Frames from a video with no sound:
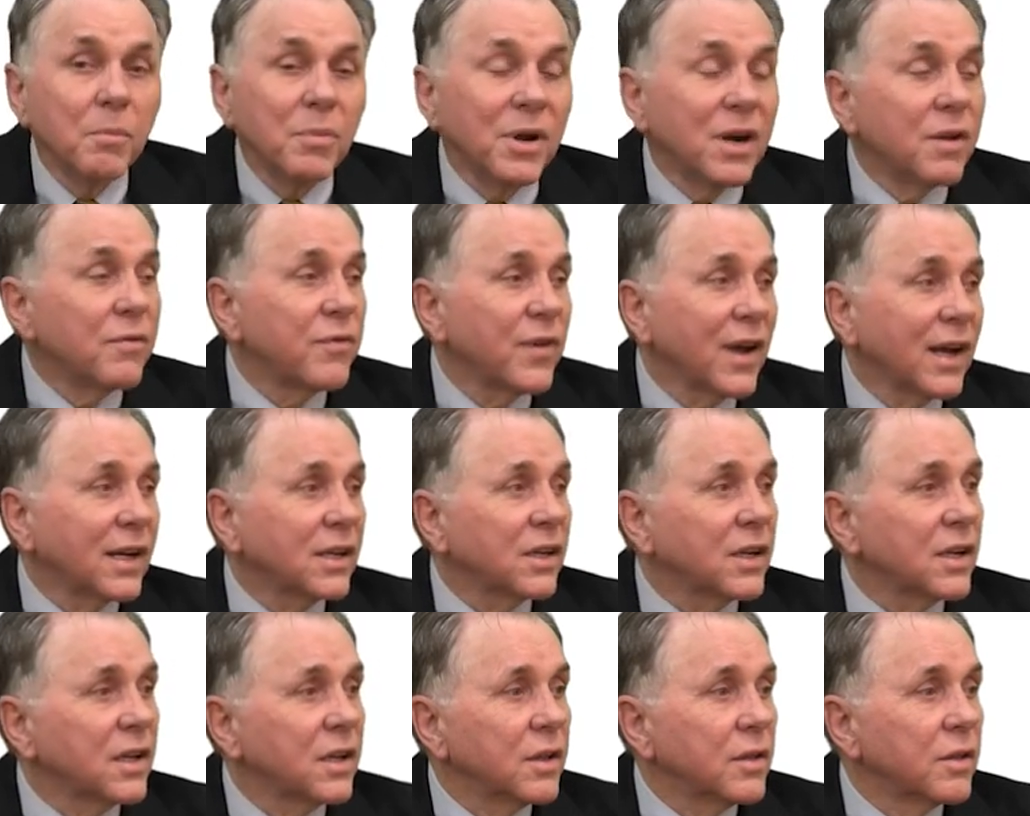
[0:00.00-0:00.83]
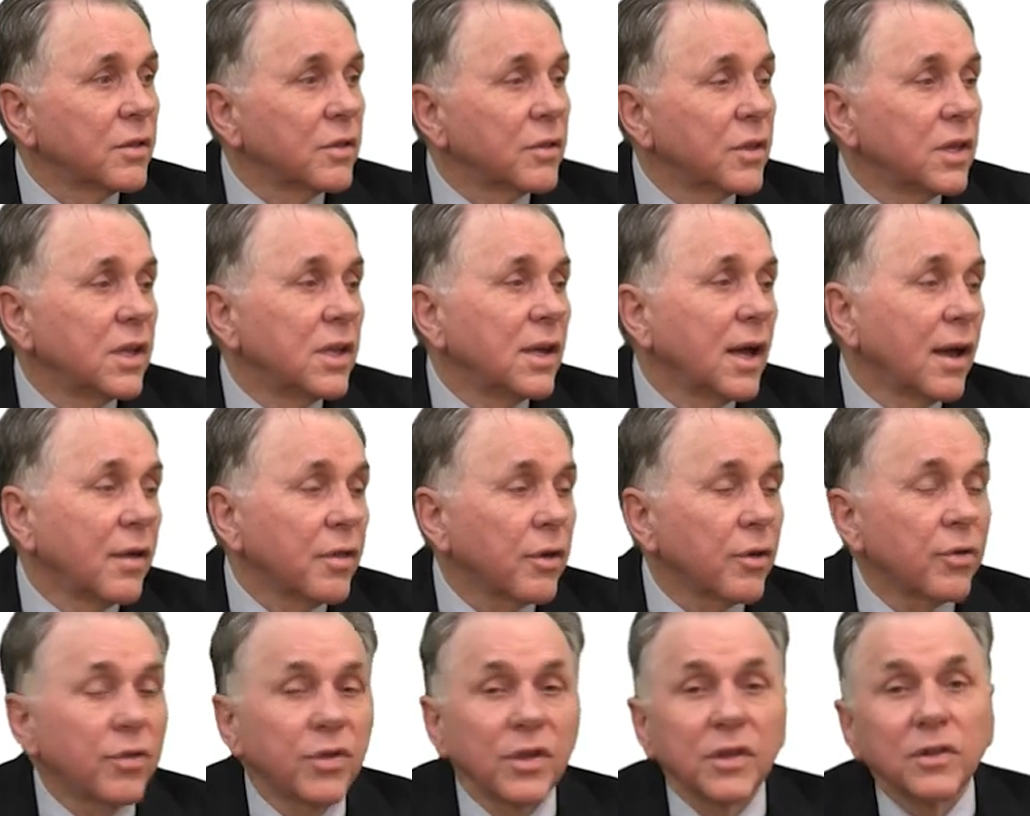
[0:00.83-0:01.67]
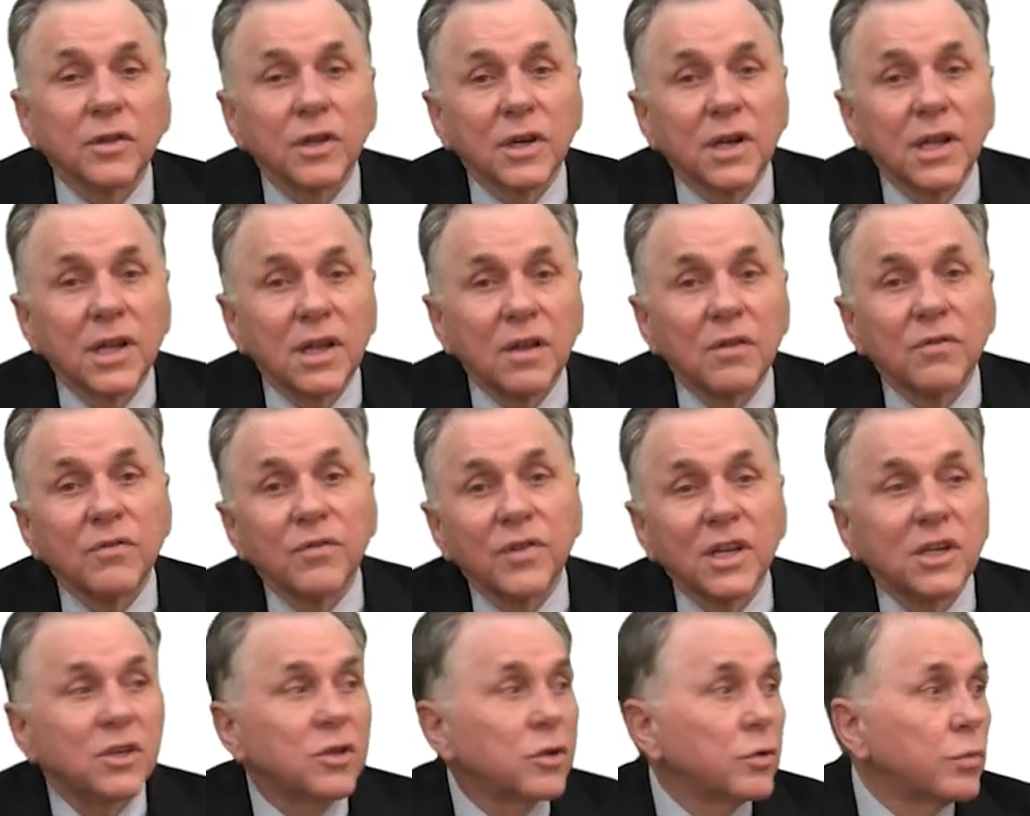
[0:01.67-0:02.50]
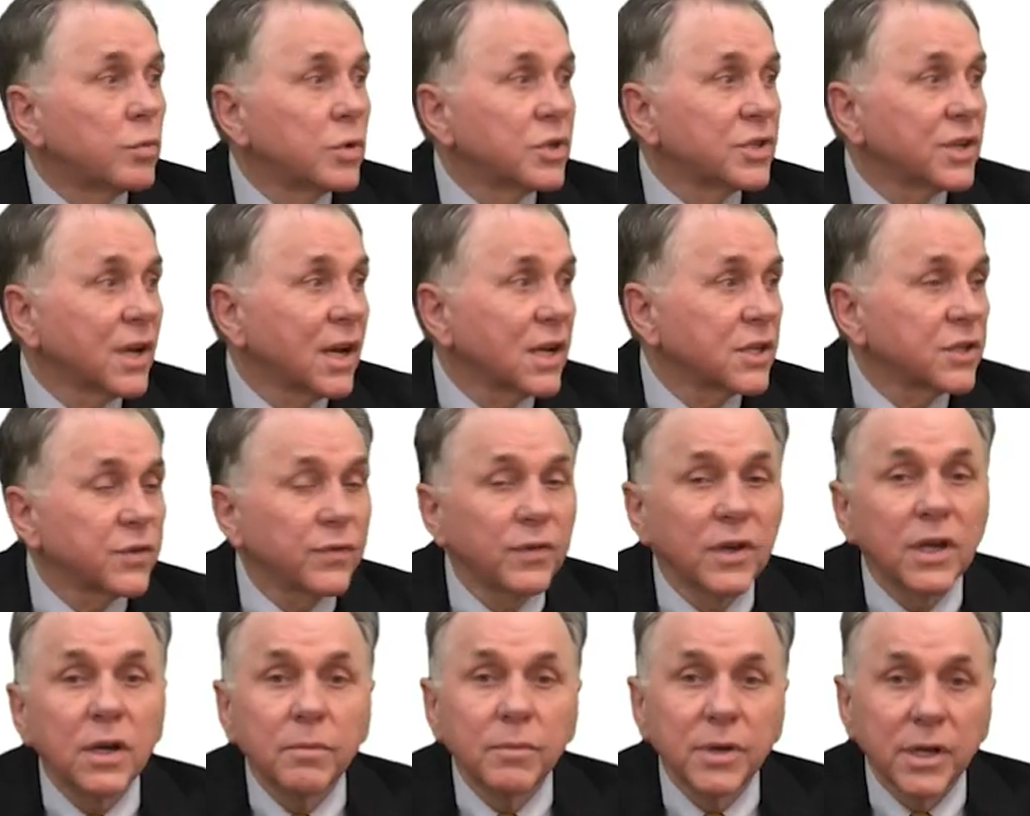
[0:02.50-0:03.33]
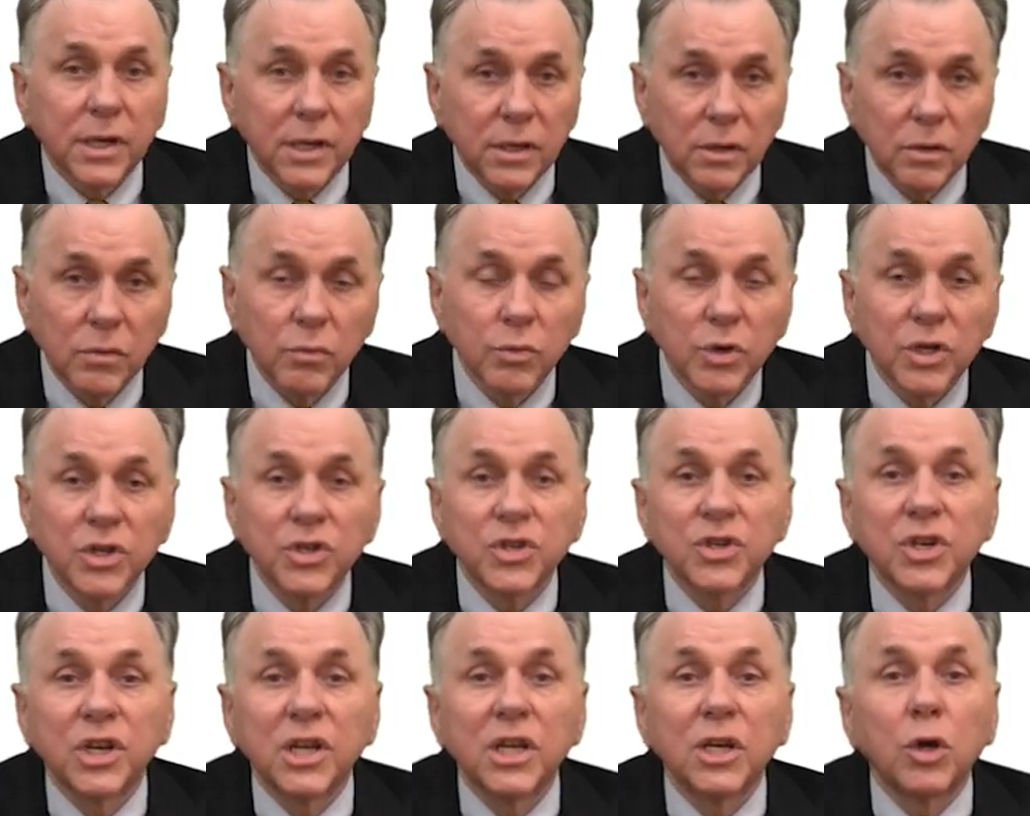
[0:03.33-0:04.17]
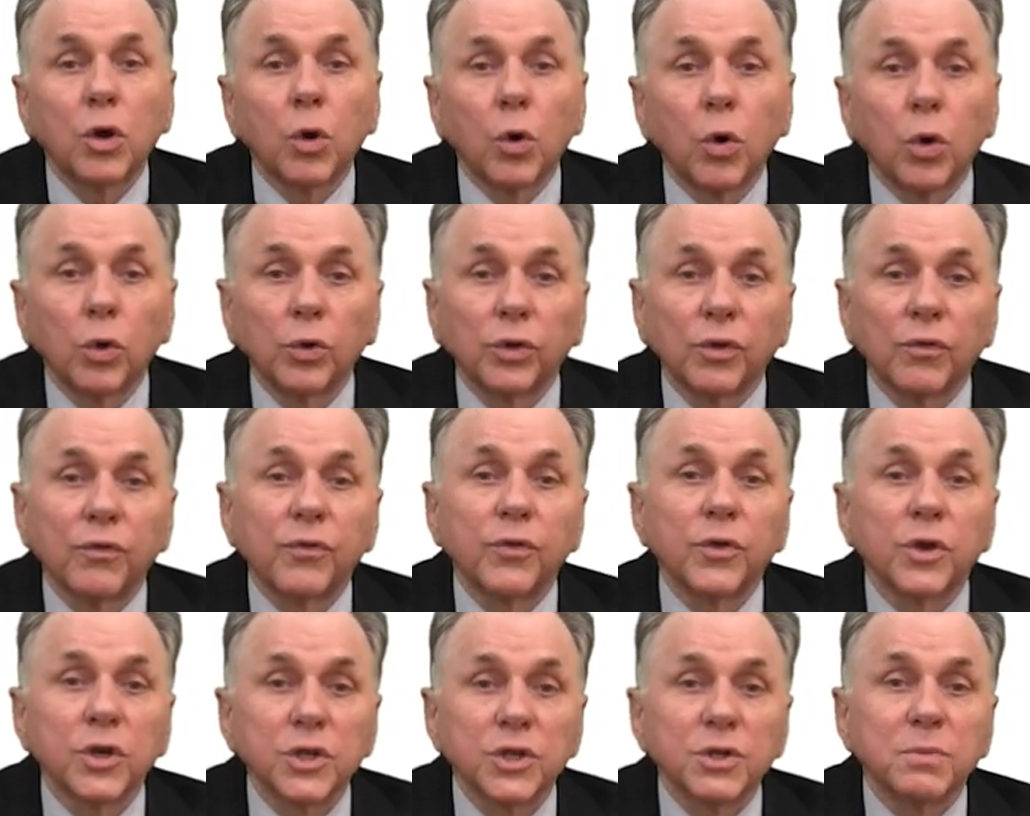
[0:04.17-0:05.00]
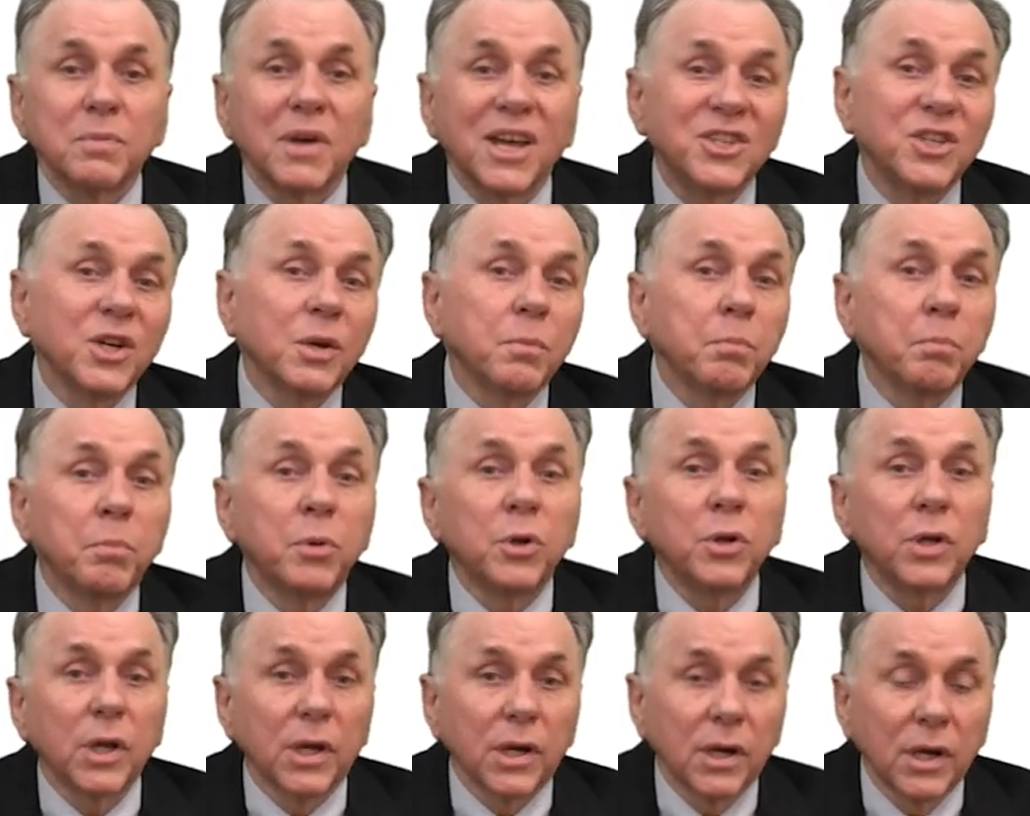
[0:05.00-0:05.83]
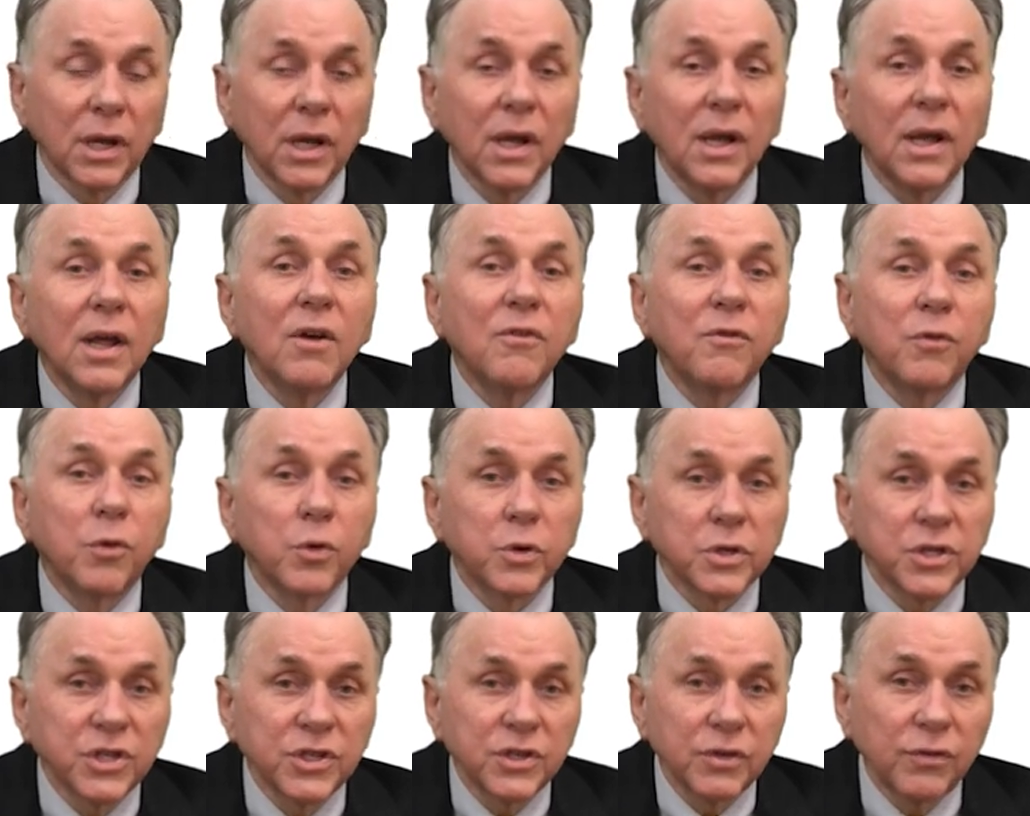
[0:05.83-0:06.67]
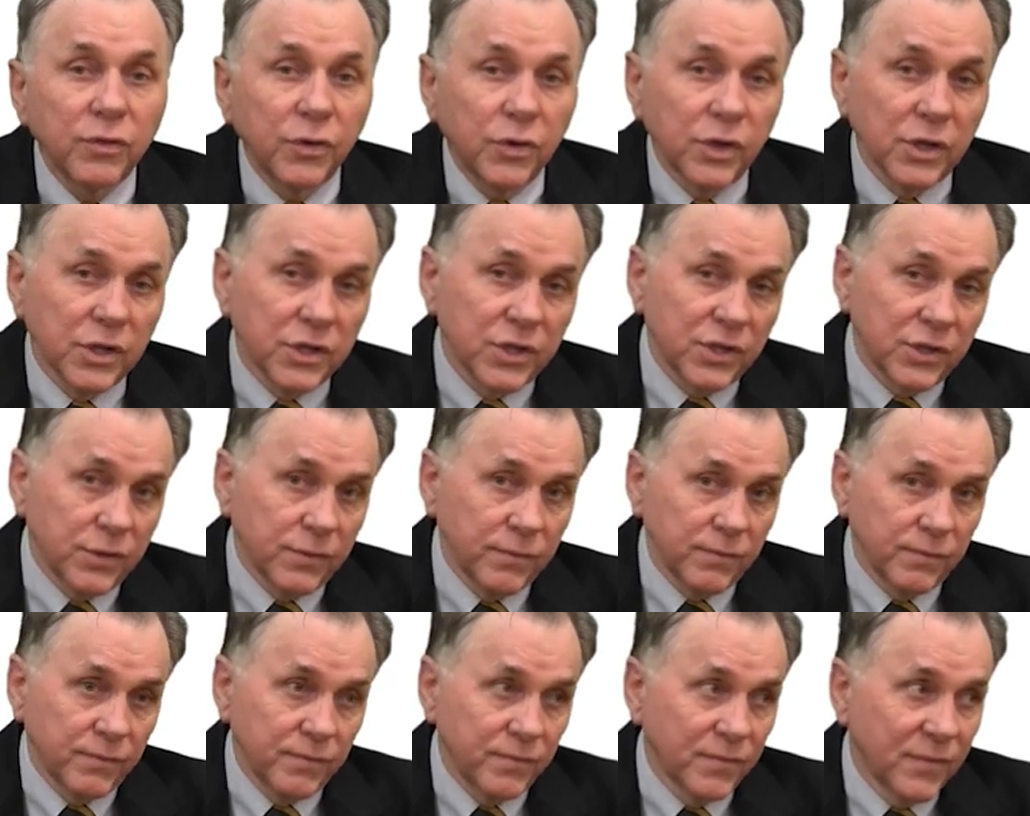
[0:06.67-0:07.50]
But in fact, the other thing that he invented was arsphenamine, which he called the first magic bullet for syphilis.